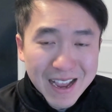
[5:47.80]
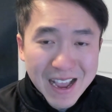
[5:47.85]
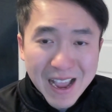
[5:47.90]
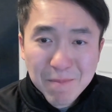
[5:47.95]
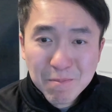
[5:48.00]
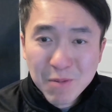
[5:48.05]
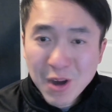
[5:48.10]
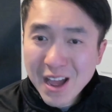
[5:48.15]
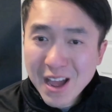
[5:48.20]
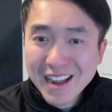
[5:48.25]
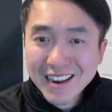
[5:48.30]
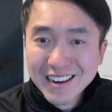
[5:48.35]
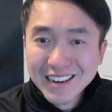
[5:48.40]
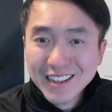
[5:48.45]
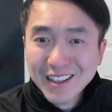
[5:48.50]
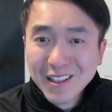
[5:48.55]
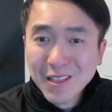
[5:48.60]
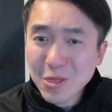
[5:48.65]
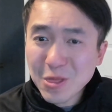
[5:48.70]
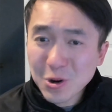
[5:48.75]
but
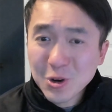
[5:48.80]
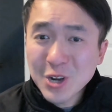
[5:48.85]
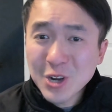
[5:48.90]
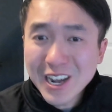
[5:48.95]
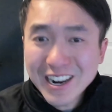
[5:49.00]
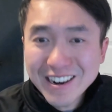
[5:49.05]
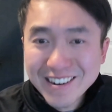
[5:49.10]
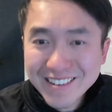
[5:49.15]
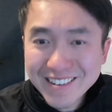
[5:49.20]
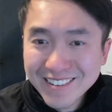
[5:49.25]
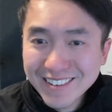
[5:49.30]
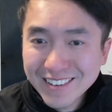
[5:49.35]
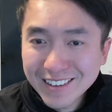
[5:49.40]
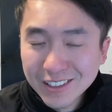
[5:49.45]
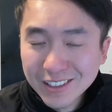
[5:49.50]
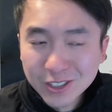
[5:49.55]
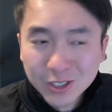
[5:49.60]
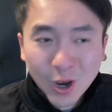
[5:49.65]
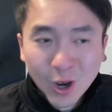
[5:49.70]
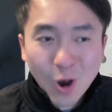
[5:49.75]
they're good.
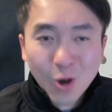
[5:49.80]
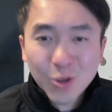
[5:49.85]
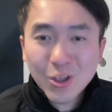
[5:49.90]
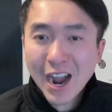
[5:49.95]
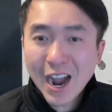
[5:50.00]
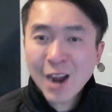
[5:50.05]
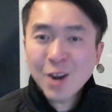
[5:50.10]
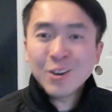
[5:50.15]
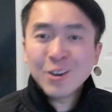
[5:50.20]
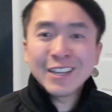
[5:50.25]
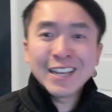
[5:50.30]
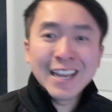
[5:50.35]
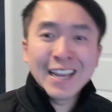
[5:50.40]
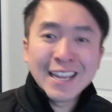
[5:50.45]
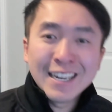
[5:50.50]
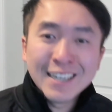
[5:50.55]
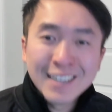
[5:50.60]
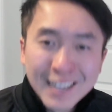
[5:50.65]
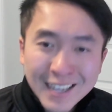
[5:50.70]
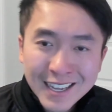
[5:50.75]
So the
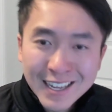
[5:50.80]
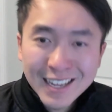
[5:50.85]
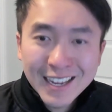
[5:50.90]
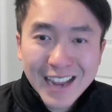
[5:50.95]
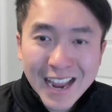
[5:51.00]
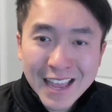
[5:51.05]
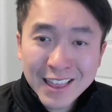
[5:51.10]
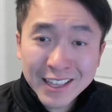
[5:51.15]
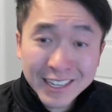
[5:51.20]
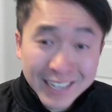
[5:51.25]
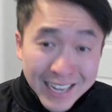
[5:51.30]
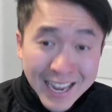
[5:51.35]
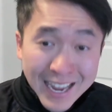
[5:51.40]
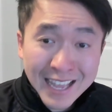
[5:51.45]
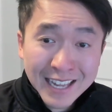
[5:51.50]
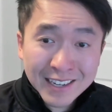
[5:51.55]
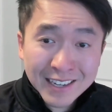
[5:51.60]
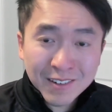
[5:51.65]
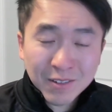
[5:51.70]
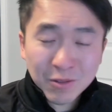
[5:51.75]
ironkin and
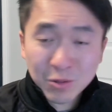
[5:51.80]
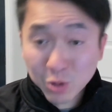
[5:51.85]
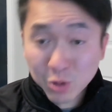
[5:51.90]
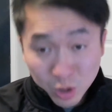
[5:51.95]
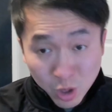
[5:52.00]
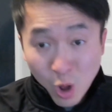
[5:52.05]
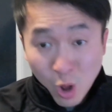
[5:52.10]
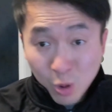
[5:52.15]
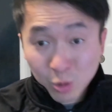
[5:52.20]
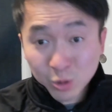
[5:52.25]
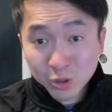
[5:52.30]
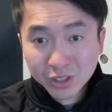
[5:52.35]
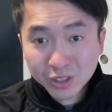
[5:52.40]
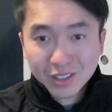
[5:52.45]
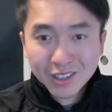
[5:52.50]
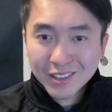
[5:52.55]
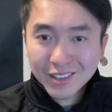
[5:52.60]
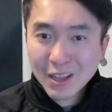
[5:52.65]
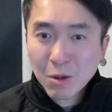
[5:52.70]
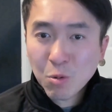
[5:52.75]
the clones,
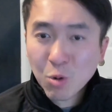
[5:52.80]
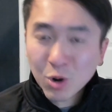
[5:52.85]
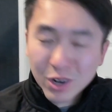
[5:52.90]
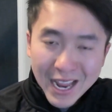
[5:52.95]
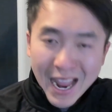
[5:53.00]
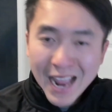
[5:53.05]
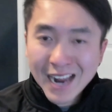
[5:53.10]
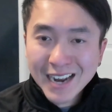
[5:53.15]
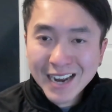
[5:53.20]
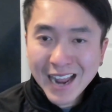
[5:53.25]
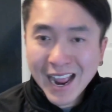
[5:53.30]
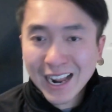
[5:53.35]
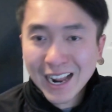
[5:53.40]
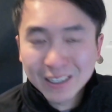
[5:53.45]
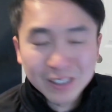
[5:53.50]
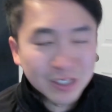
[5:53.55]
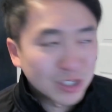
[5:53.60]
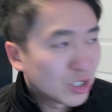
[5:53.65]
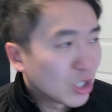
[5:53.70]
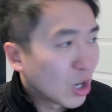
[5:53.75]
they work hand in
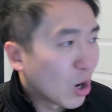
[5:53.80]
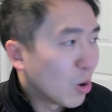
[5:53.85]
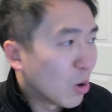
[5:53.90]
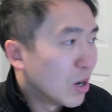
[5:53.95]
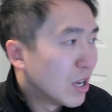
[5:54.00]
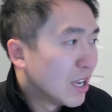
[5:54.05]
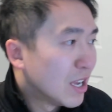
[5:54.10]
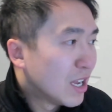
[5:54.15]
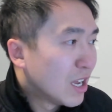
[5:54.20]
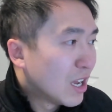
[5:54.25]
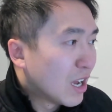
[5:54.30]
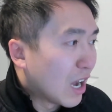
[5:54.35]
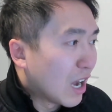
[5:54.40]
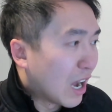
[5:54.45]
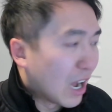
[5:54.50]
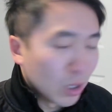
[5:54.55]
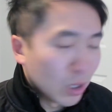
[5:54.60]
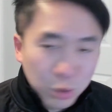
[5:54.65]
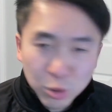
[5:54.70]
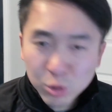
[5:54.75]
hand. So
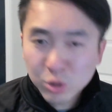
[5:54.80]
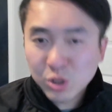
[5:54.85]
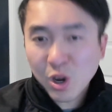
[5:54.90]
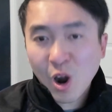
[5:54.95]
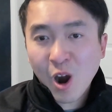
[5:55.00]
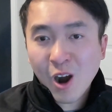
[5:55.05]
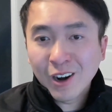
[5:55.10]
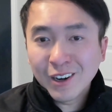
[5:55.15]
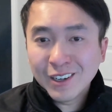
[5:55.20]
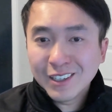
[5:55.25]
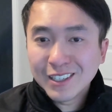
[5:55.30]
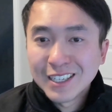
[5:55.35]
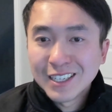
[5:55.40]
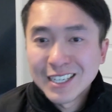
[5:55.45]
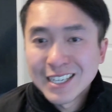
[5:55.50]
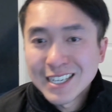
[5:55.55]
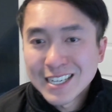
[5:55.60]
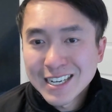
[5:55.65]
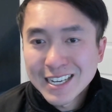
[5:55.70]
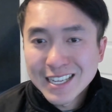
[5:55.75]
Lutar,
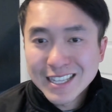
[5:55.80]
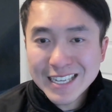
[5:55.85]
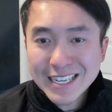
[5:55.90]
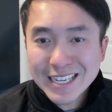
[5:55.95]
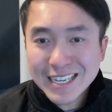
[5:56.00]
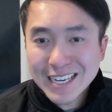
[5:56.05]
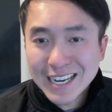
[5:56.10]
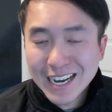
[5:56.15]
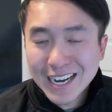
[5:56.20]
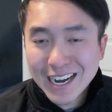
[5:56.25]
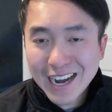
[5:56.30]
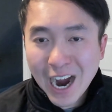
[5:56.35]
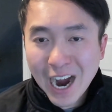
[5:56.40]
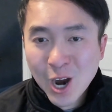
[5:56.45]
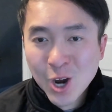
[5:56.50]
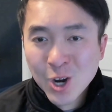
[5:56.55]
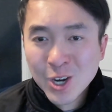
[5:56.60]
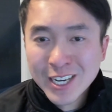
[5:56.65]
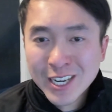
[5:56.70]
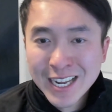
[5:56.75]
the
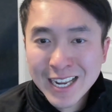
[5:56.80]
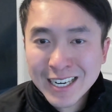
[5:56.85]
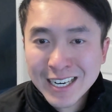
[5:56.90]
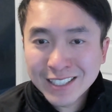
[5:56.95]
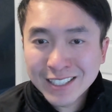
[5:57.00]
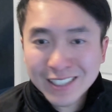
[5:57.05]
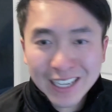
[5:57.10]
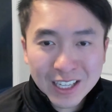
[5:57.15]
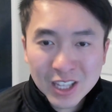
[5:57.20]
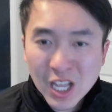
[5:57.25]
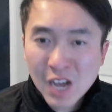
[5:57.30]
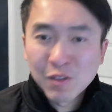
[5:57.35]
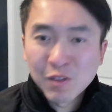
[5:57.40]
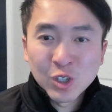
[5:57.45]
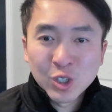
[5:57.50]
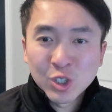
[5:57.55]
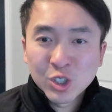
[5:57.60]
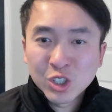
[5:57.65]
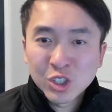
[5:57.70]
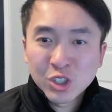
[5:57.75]
ironkin, is like
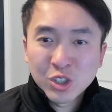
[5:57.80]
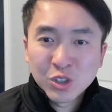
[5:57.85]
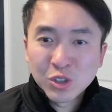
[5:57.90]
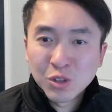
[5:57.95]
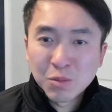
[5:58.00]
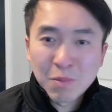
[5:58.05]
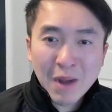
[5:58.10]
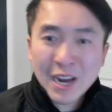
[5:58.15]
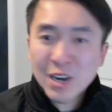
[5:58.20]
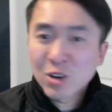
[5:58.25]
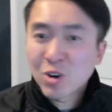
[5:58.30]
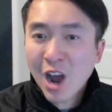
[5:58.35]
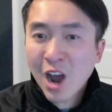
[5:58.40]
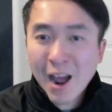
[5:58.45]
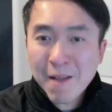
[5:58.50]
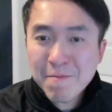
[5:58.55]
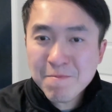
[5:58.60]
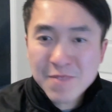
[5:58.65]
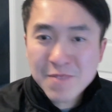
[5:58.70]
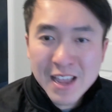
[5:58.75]
lovers to
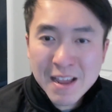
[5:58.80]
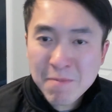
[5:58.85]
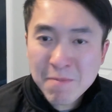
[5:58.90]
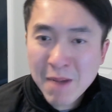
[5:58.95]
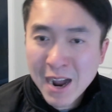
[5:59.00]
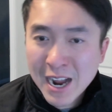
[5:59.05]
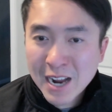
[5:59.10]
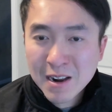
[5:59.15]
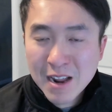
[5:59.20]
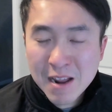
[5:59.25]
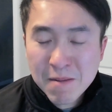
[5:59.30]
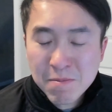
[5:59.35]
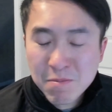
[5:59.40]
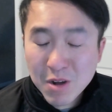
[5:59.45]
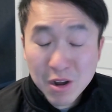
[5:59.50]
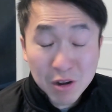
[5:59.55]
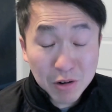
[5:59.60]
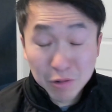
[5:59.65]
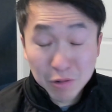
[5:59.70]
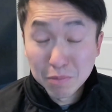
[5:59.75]
Mygrot
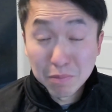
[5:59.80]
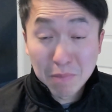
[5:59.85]
and